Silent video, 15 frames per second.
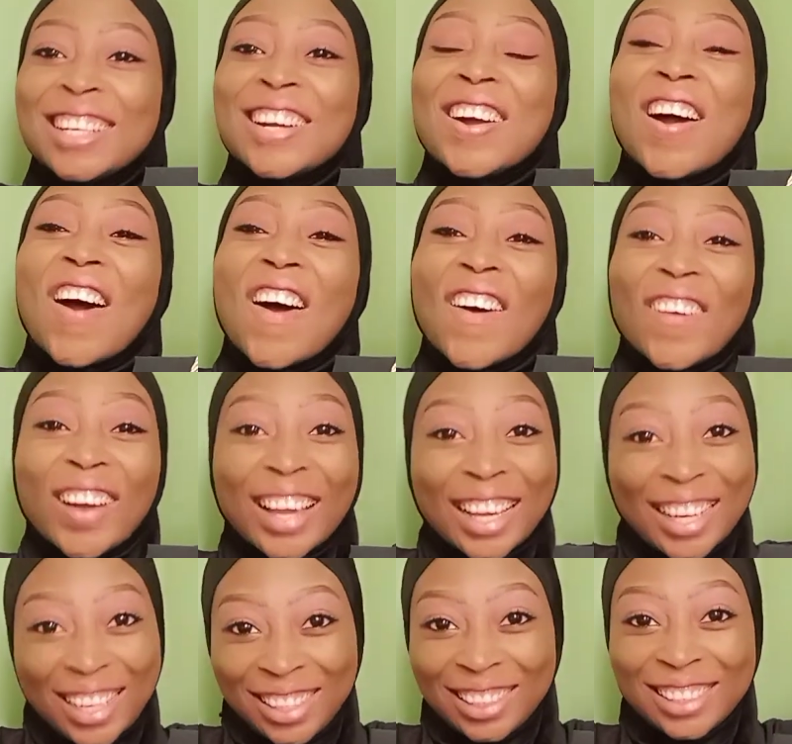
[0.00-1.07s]
Oh my
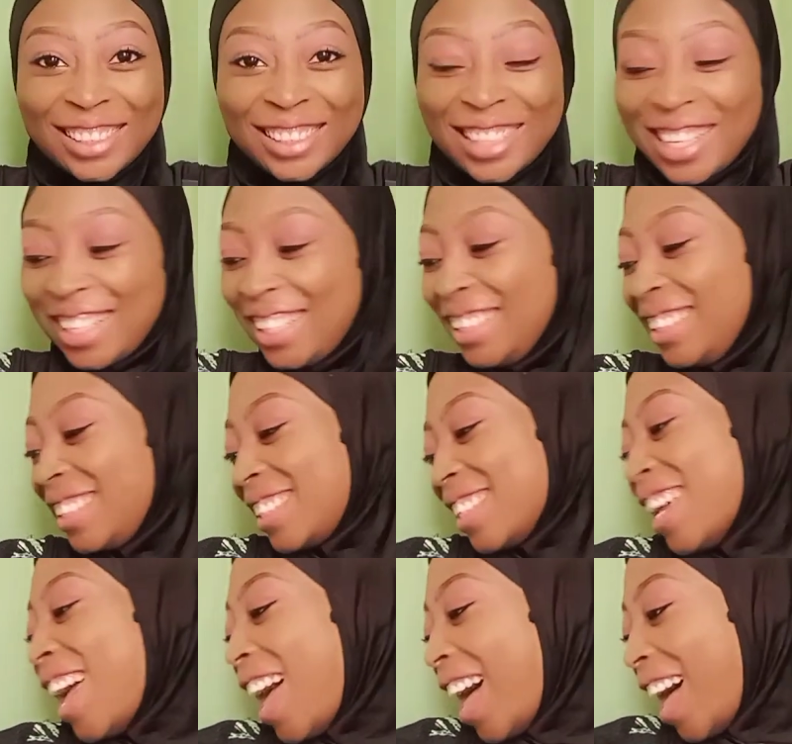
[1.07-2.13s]
god, you guys.
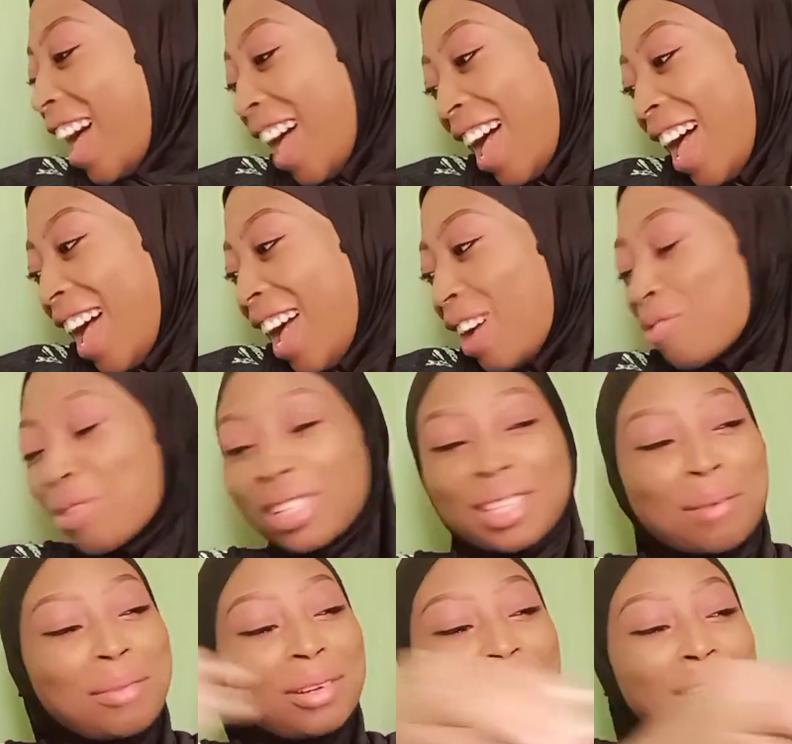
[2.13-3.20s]
It was
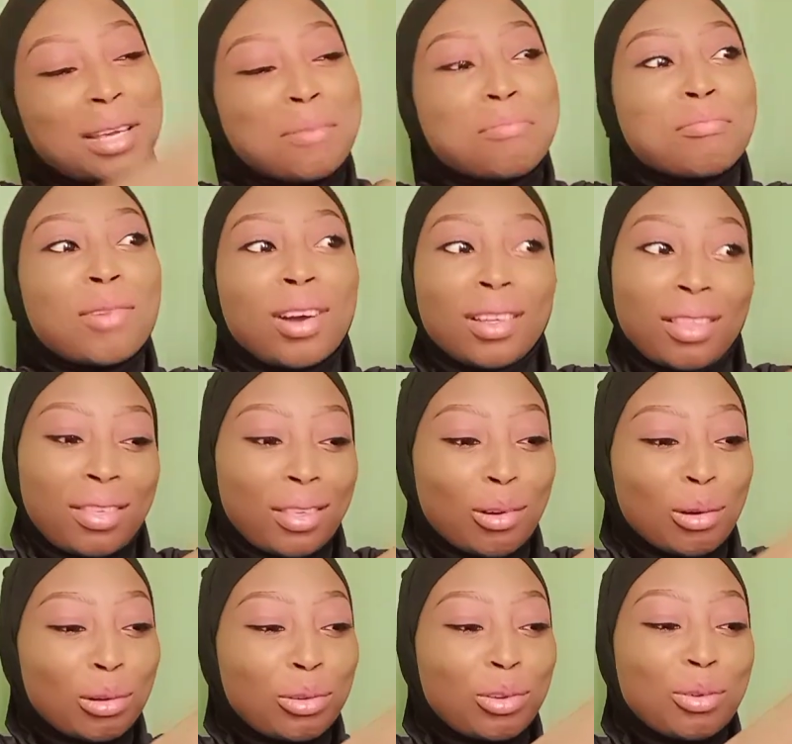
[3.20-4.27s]
about a month or
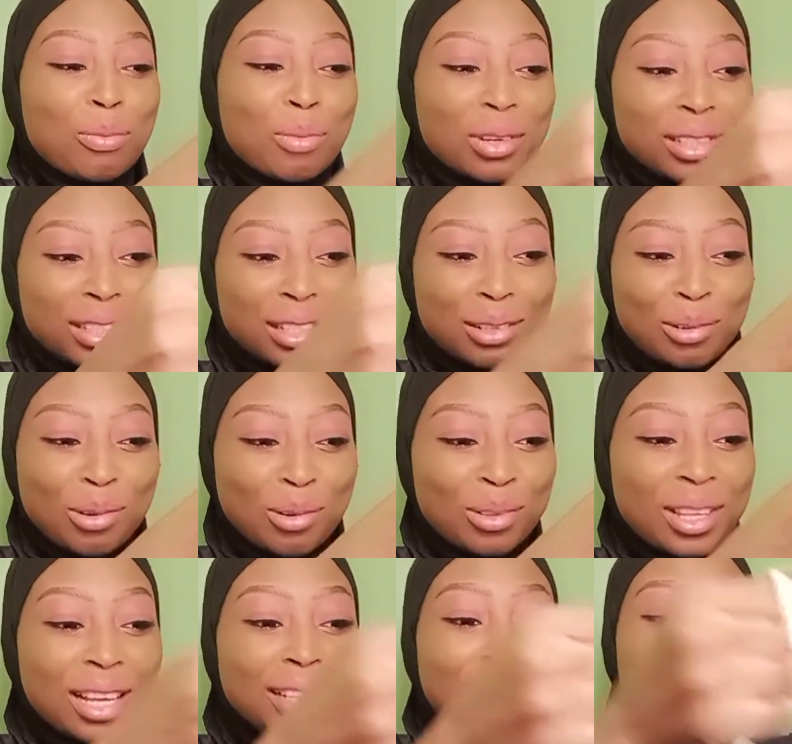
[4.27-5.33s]
2 months ago
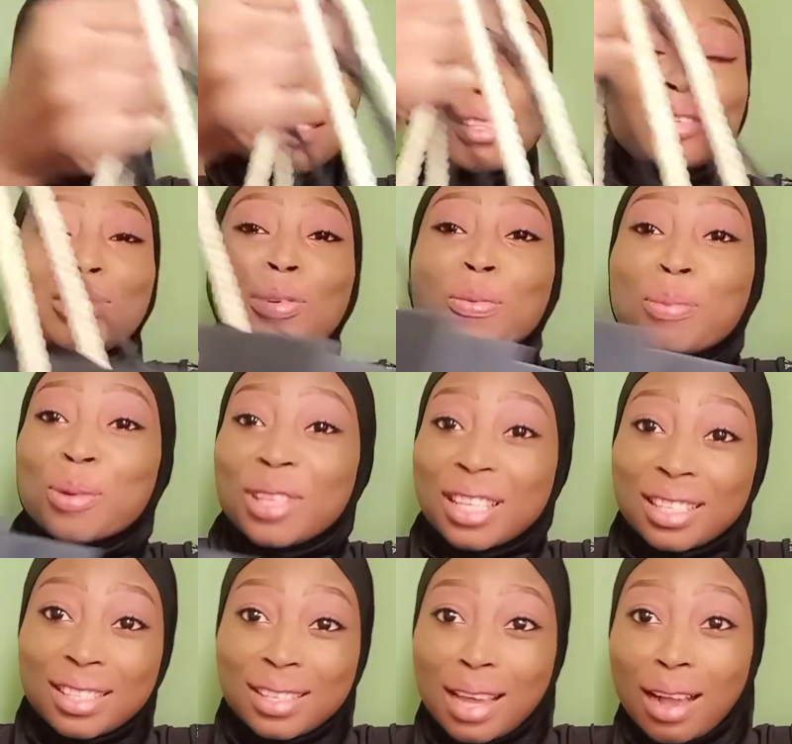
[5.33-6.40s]
that this new
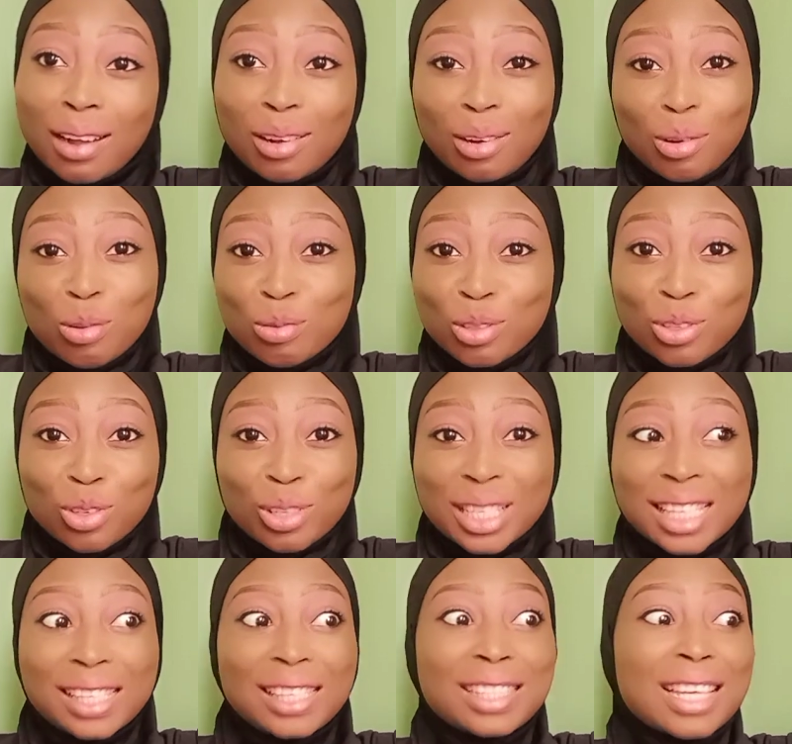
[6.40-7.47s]
Bodacea clones just
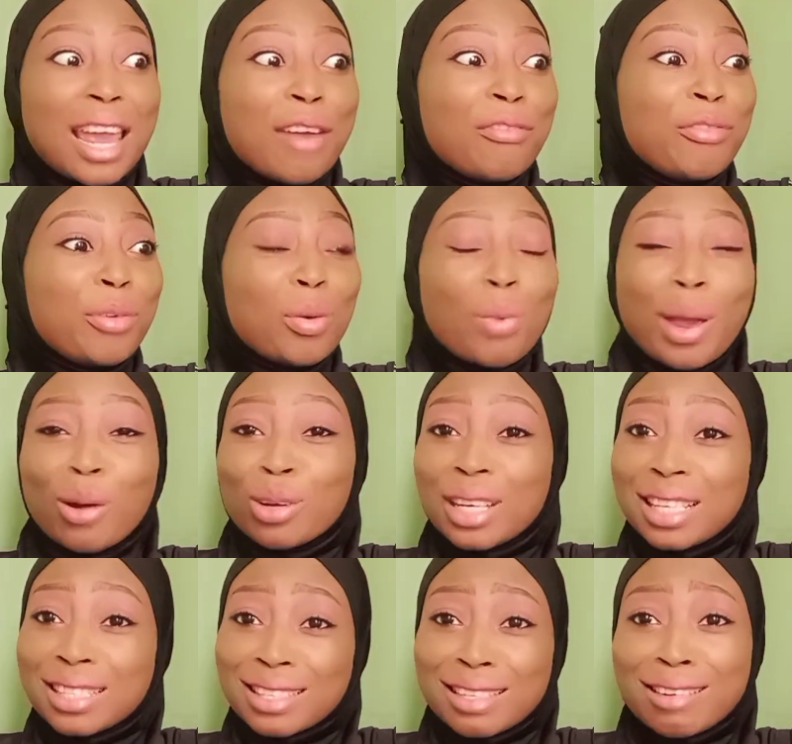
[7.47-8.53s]
hit everywhere on
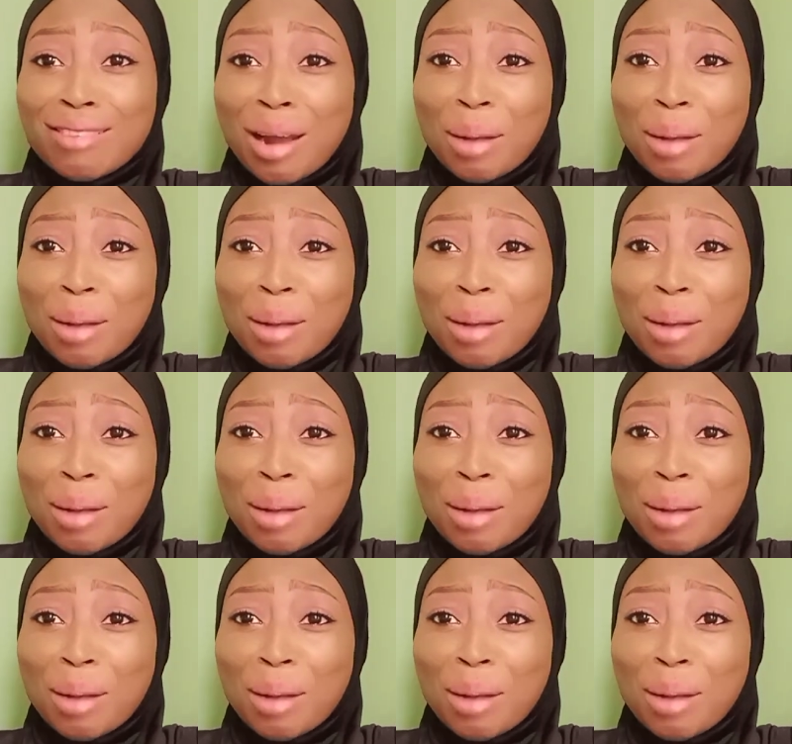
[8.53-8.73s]
Instagram.